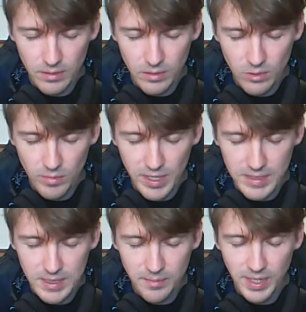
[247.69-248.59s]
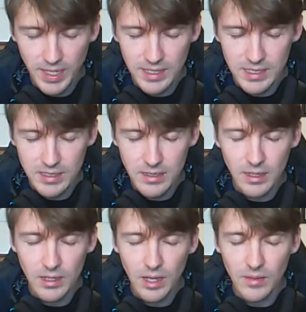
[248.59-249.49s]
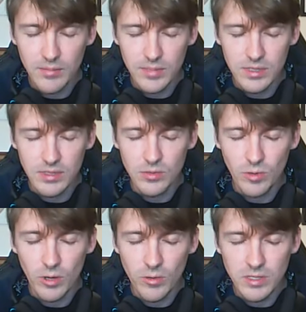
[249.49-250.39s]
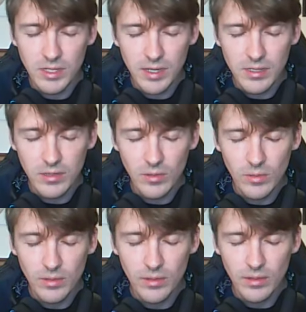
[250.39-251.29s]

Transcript: your amazing peace that comes and dwells in us, Lord.